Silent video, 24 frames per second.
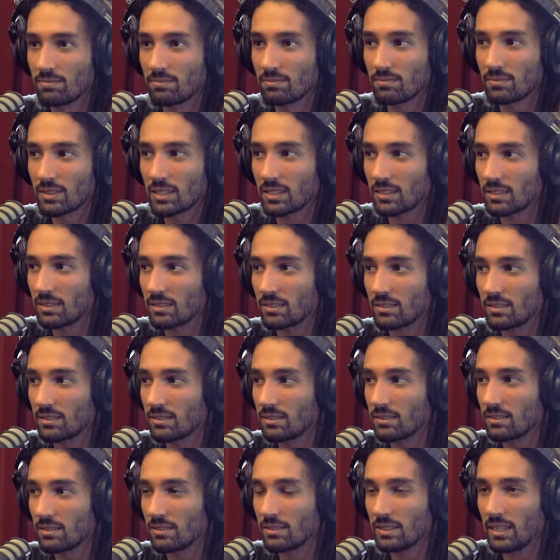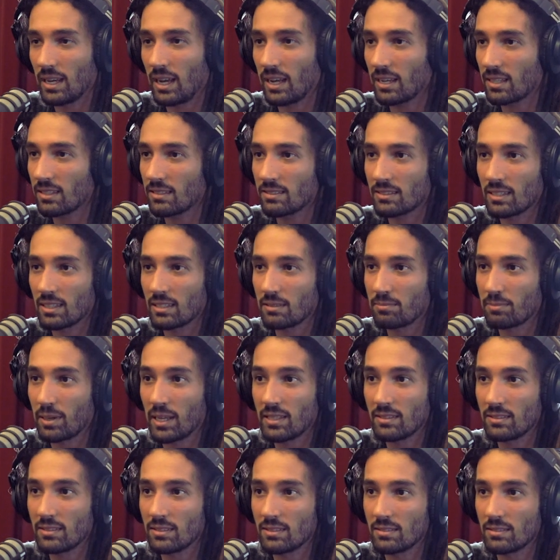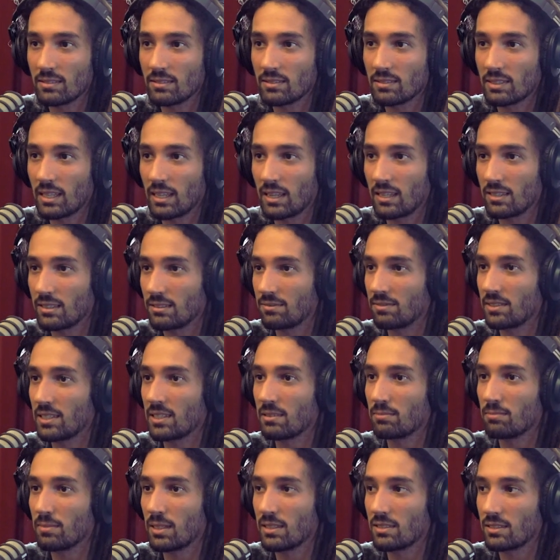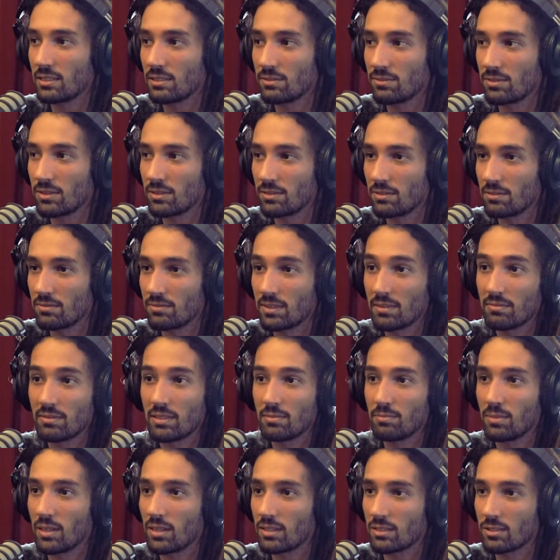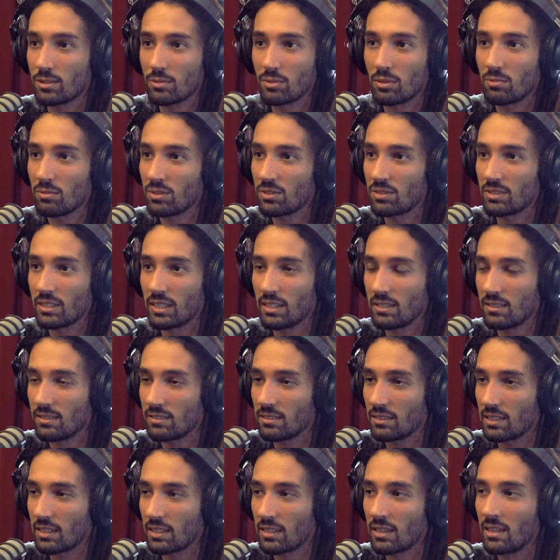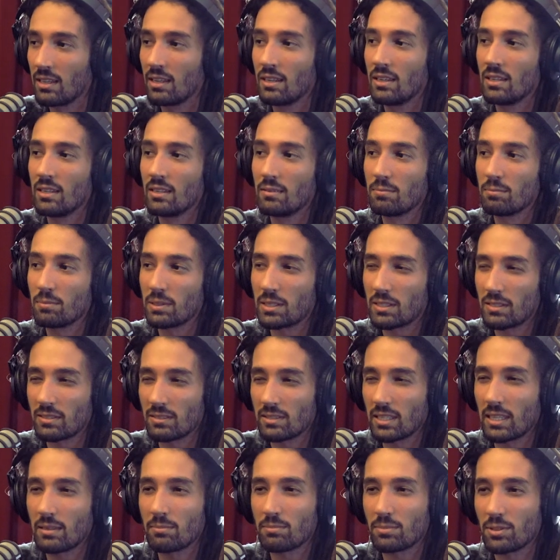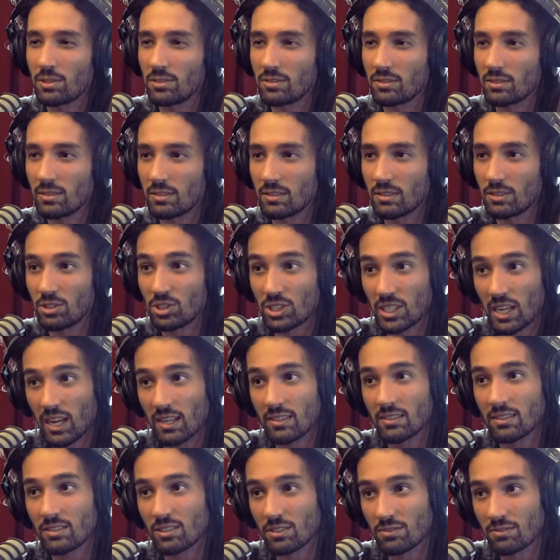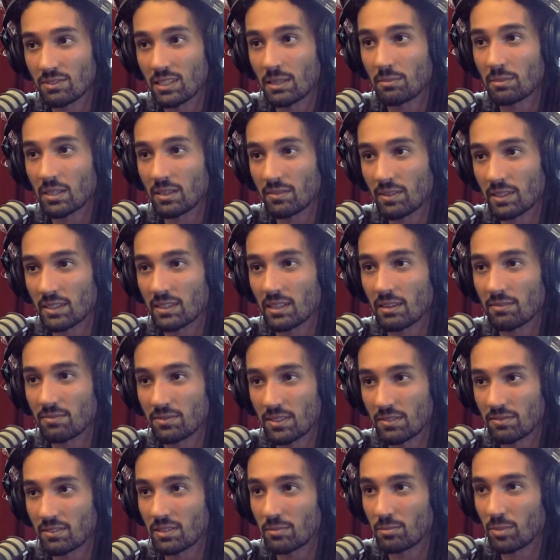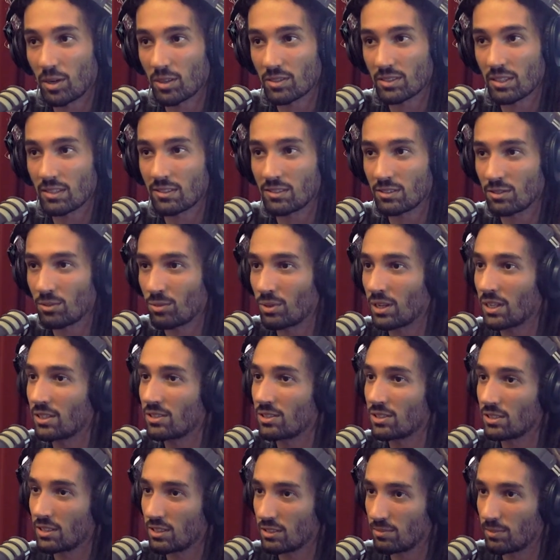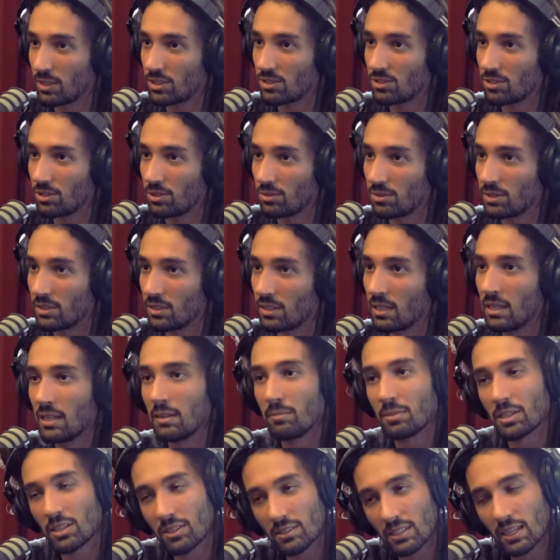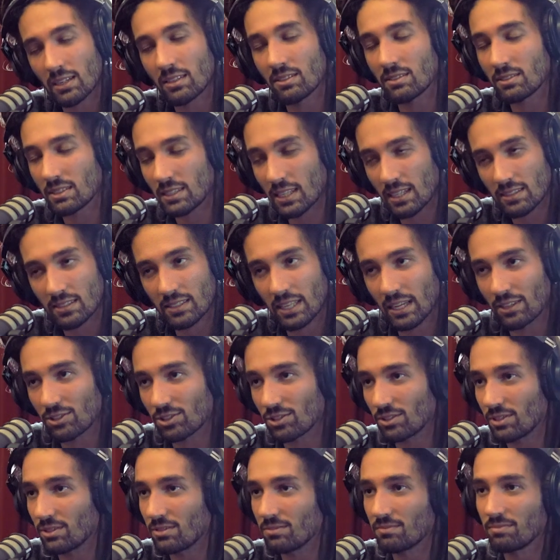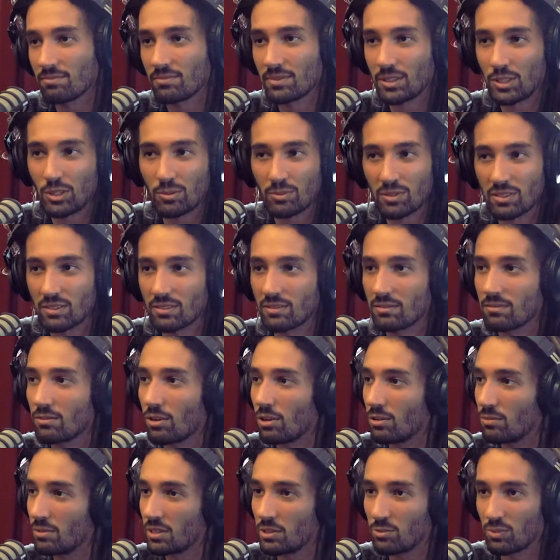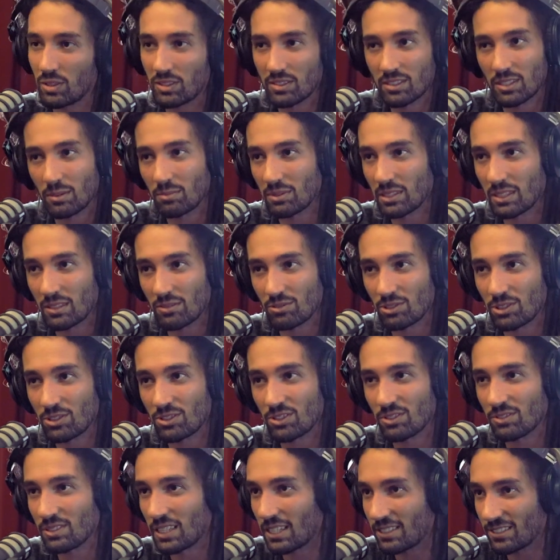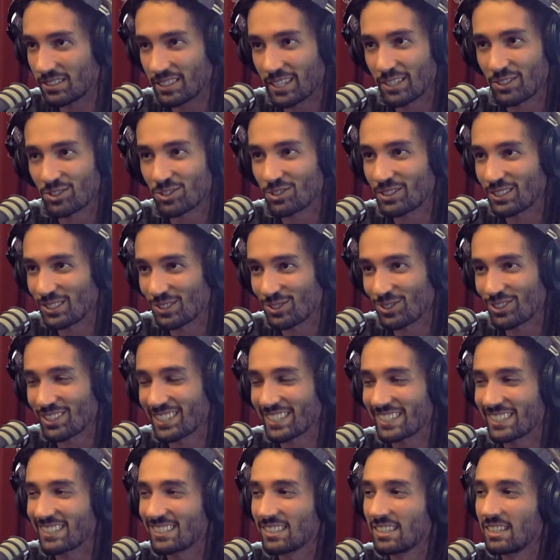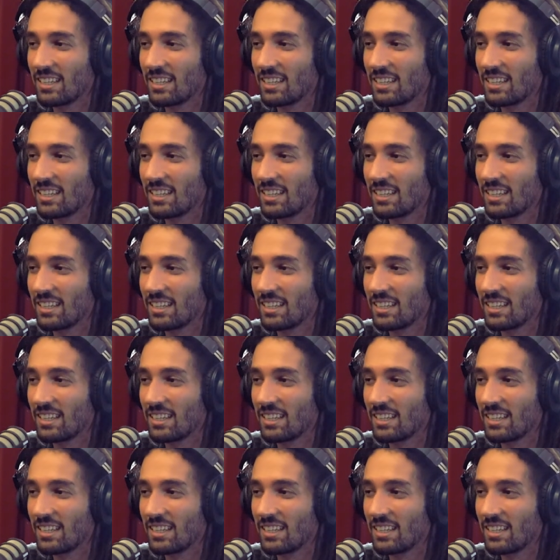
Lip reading: Because, I can sell a pendant that has a vegan message for $50. No one would say anything. But the same person, the chances of them giving that $50 as a donation is much lower. And that's natural. Humans always want something in return. That's natural. It's okay.